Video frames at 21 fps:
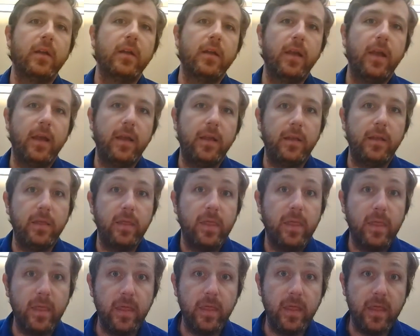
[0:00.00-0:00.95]
and
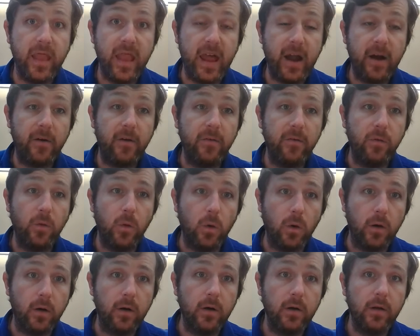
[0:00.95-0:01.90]

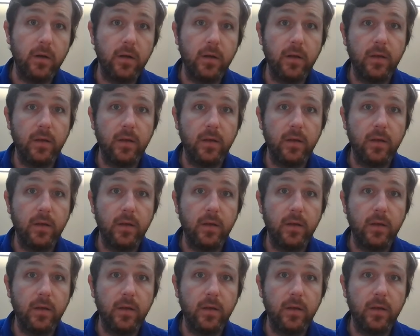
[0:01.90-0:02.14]
therefore